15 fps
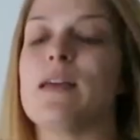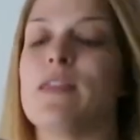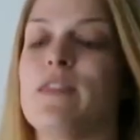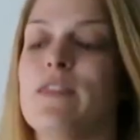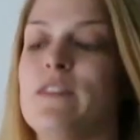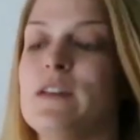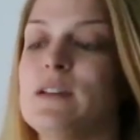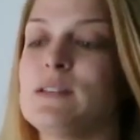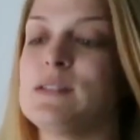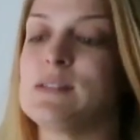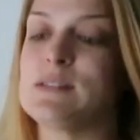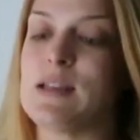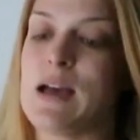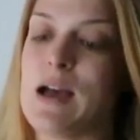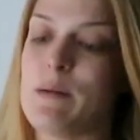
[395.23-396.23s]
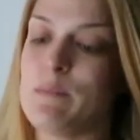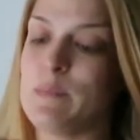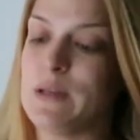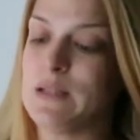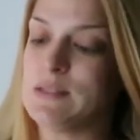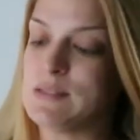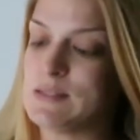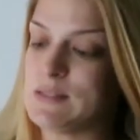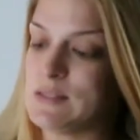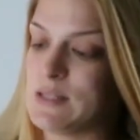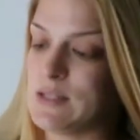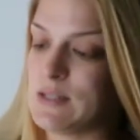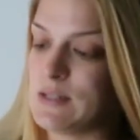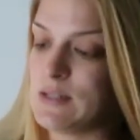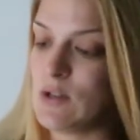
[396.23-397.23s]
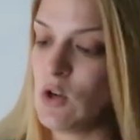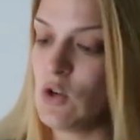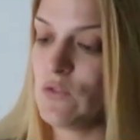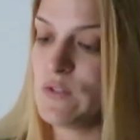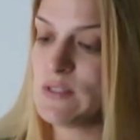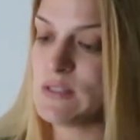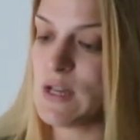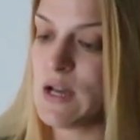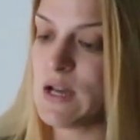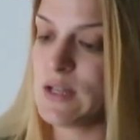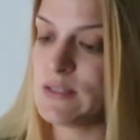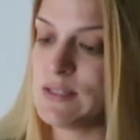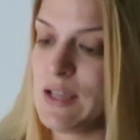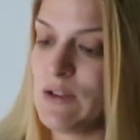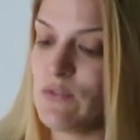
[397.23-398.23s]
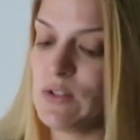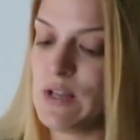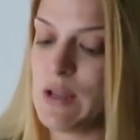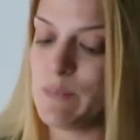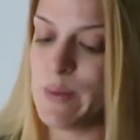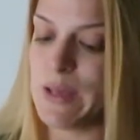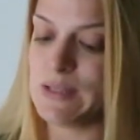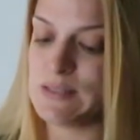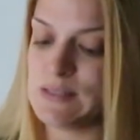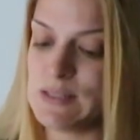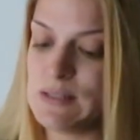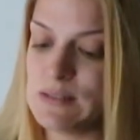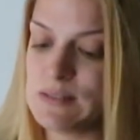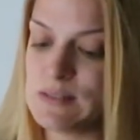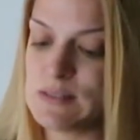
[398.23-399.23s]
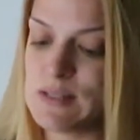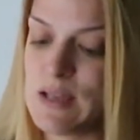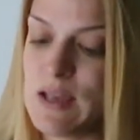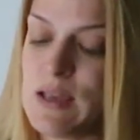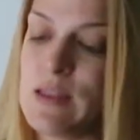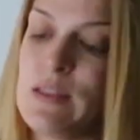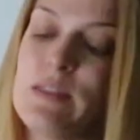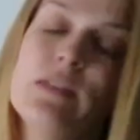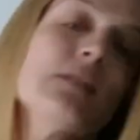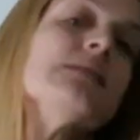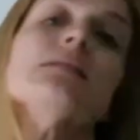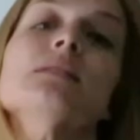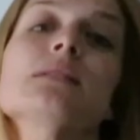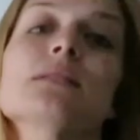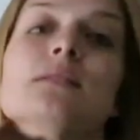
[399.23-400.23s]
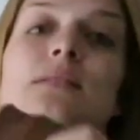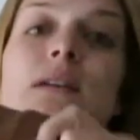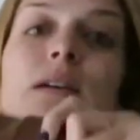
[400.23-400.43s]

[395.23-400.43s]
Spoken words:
this. It's the oversized Everyday Basics. This is